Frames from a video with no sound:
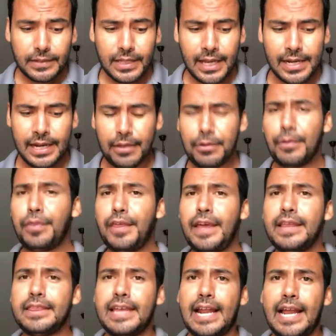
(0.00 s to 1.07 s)
another
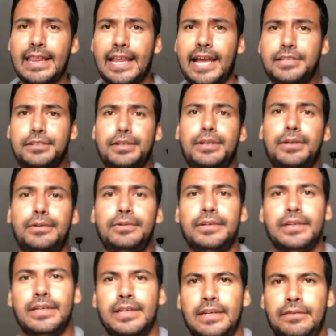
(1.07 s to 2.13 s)
thing that I like to do
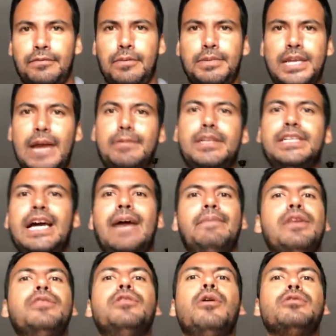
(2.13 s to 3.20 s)
from time to time
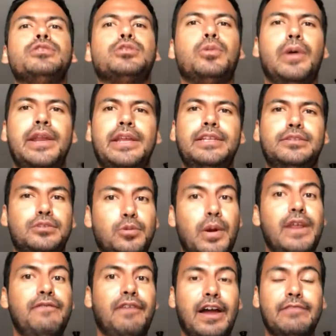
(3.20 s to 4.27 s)
in those 20 to
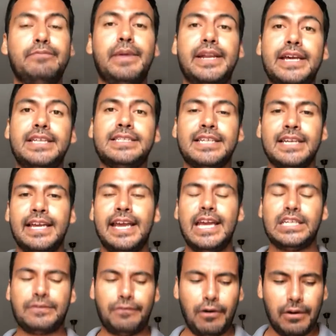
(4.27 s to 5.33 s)
25 minutes
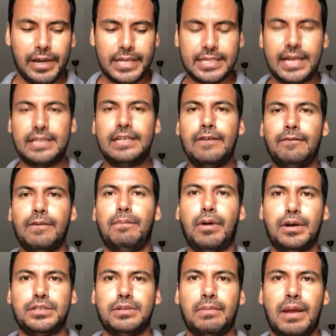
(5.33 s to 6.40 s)
is focus on different
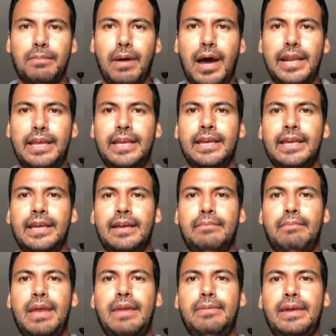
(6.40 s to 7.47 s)
parts of my body.
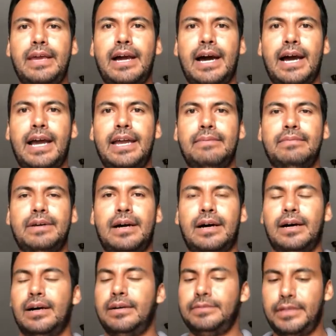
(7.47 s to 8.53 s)
Maybe I
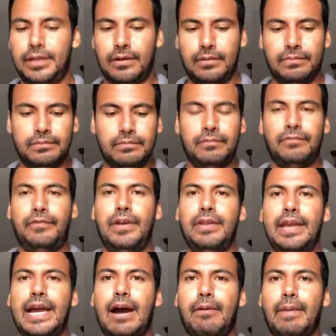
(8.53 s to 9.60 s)
am,
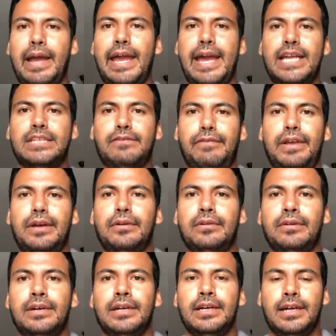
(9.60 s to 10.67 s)
feeling how my hands
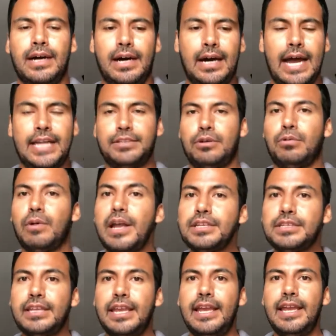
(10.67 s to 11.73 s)
feel as they're
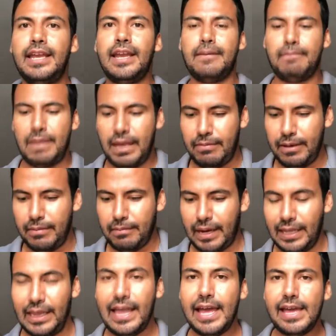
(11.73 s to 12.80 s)
resting. Maybe
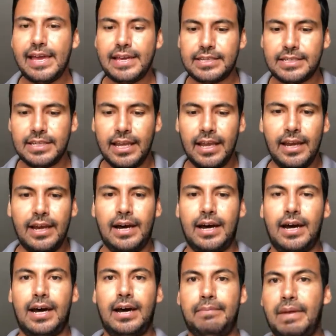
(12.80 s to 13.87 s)
my legs,
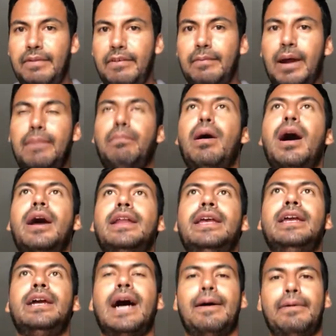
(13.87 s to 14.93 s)
maybe my
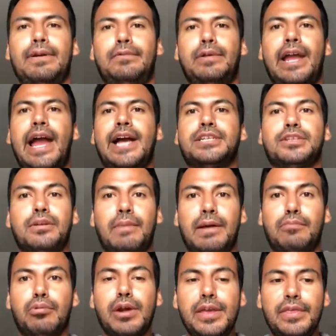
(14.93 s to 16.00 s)
body, how it reacts to my
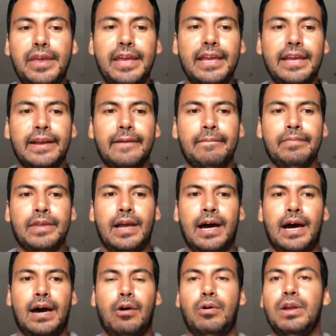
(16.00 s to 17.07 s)
breathing.
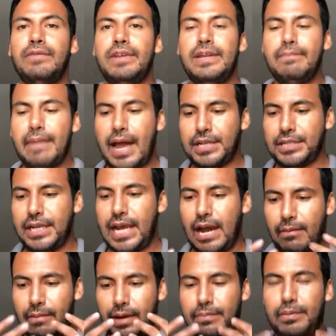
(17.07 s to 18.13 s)
Or even imagining
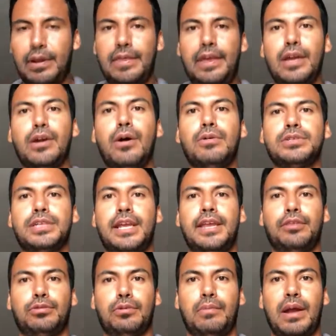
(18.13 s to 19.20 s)
how my breathing goes
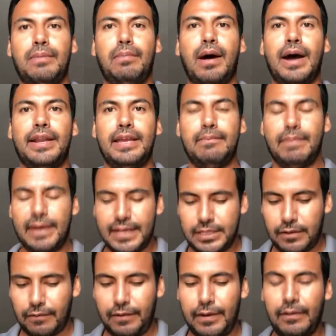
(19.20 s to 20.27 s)
in through my body and begin
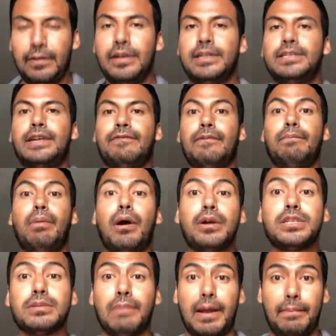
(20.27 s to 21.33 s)
to feel different
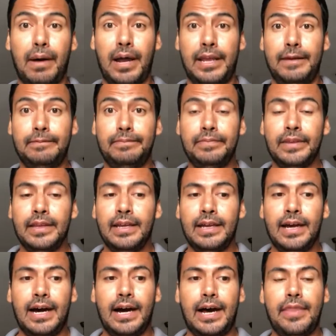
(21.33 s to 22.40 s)
parts of my body.
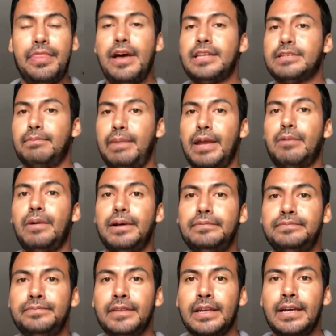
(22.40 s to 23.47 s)
That's a big
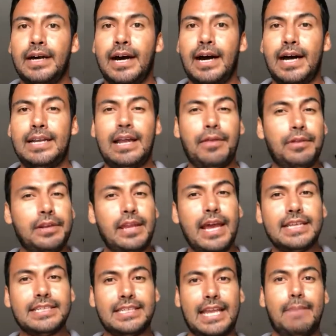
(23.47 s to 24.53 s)
one. Now, the
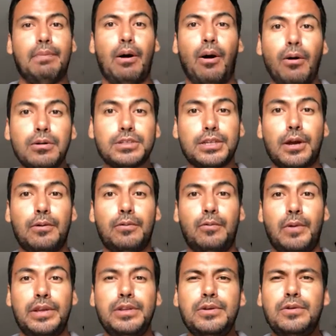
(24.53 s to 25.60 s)
next step also,
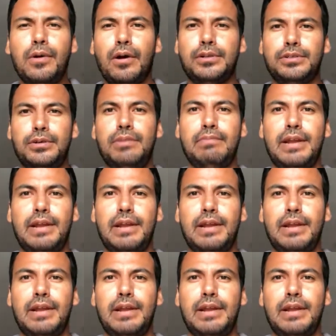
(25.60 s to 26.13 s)
when you are doing